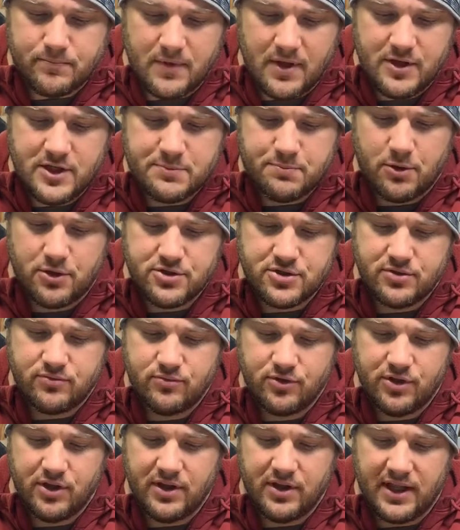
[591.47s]
This person
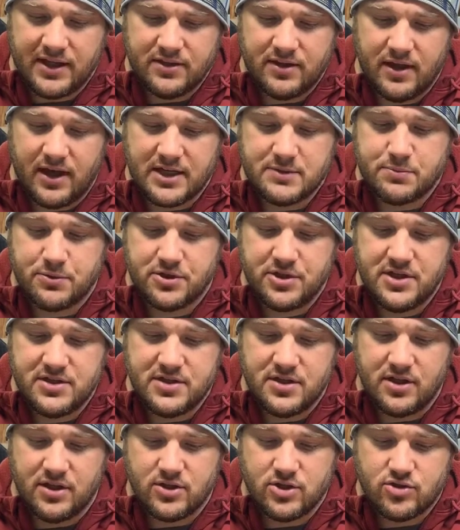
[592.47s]
really liked the expertise of
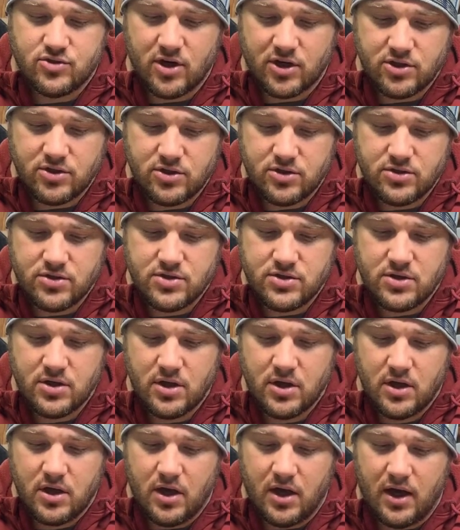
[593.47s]
the instructors.
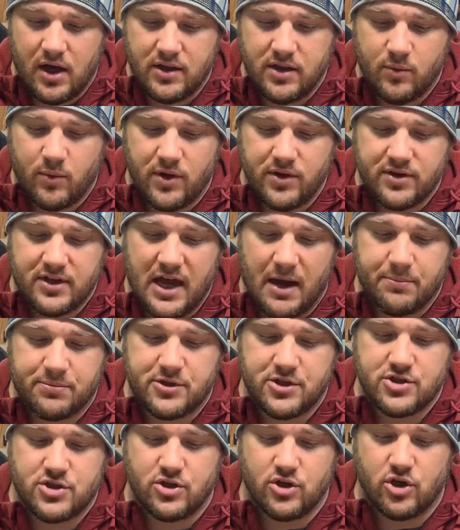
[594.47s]
They wanted the
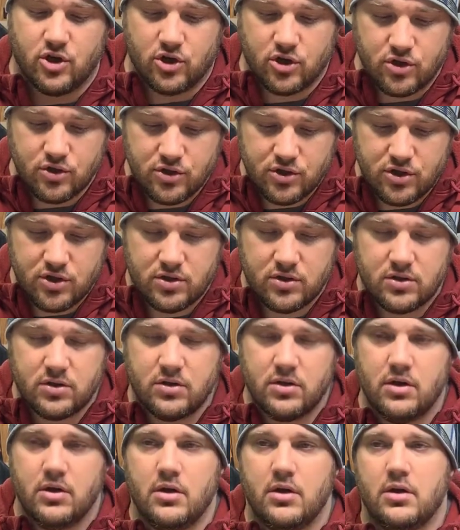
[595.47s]
competition
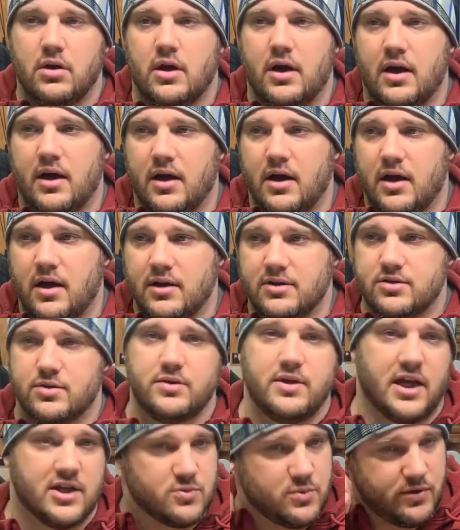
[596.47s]
earlier. So
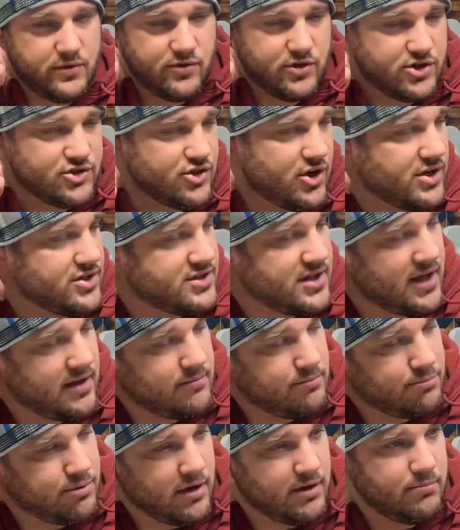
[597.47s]
yes, we've addressed that
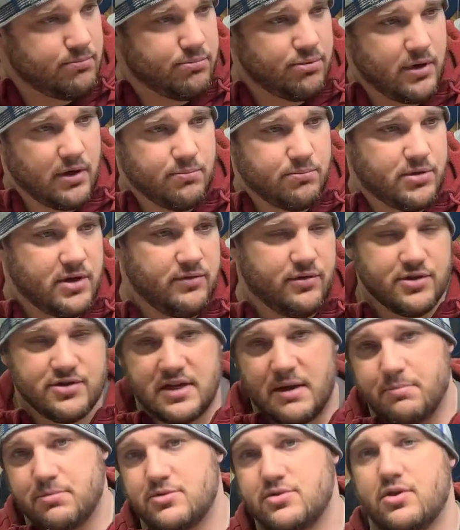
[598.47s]
in previous
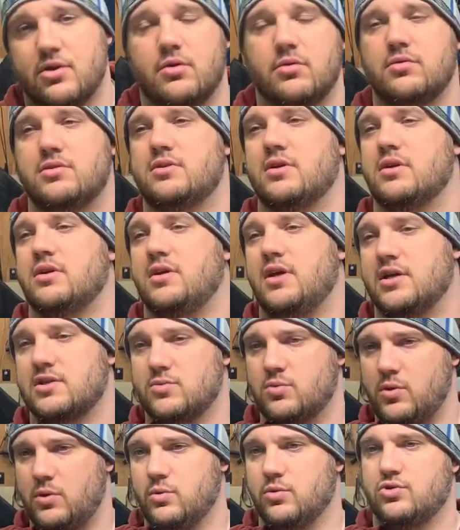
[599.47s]
episodes. Yes,
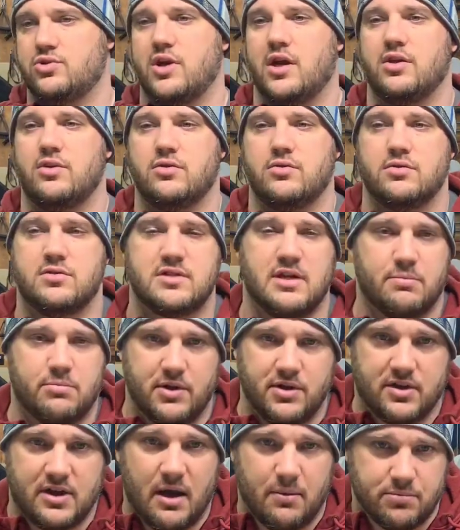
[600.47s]
we will try and
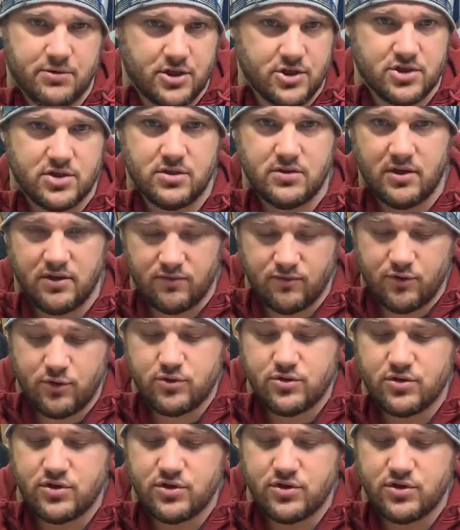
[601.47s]
separate the competition in future